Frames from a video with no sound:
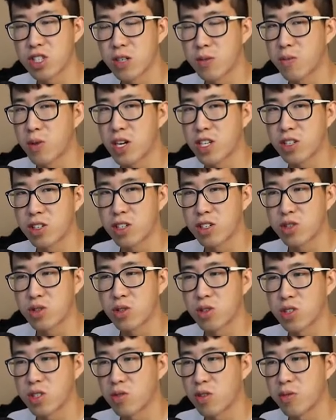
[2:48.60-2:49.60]
pressure
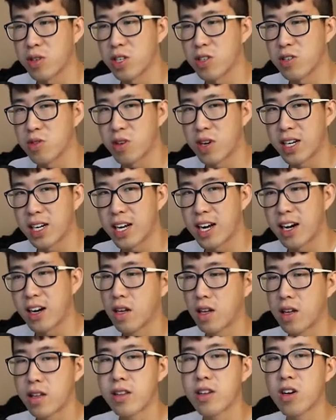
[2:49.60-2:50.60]
control is what we use right
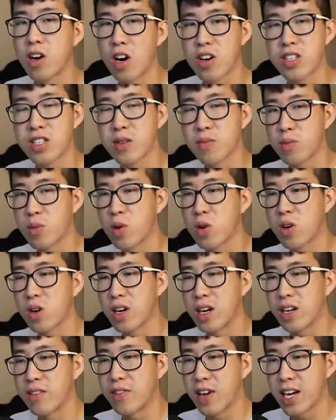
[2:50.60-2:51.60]
now. There are some more
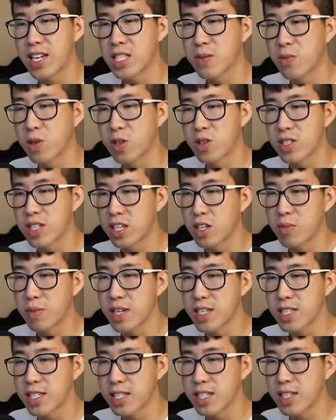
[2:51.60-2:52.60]
advanced modes that you may
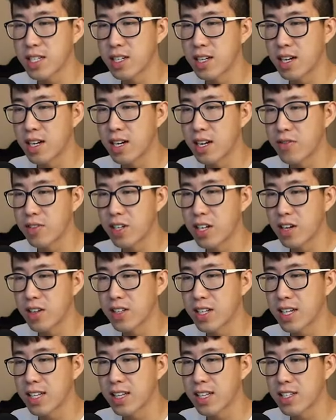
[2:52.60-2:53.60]
see uh, every now and
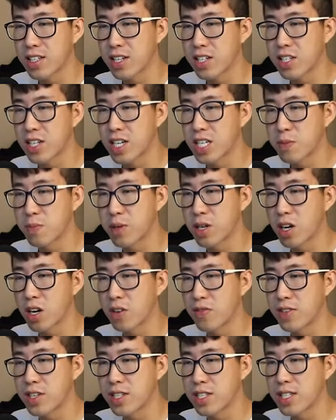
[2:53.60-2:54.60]
then, such as
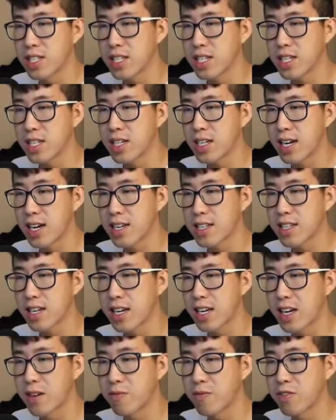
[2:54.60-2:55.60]
PRVC,
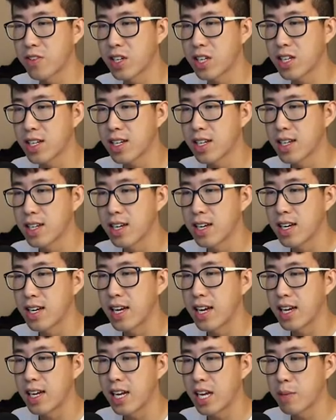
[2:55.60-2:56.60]
SIMV,
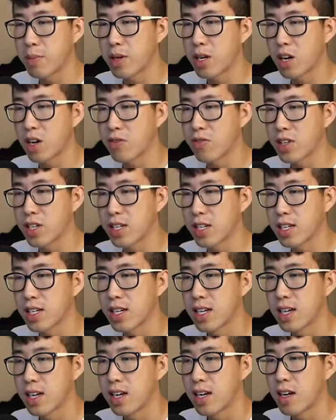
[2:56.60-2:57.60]
and APRV
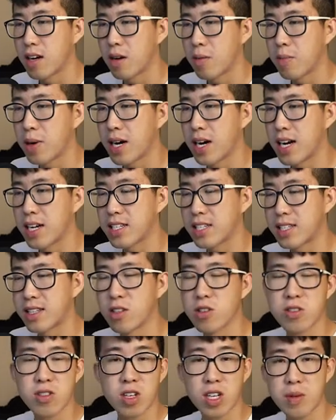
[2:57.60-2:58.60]
but
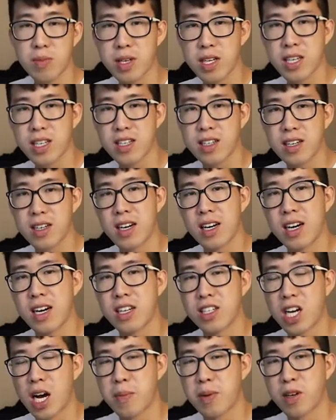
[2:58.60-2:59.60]
those are going to be uh, a
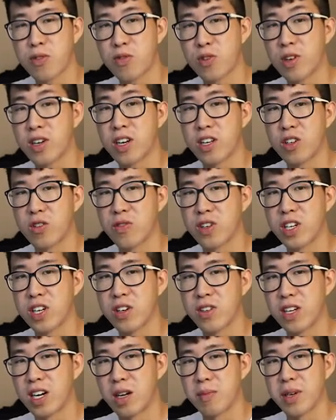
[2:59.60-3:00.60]
topic for another video
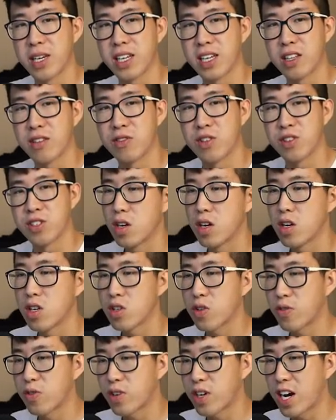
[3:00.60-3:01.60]
that I'll make in the future. So
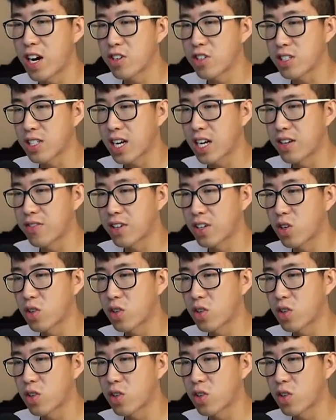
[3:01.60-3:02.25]
for now, just kind of ignore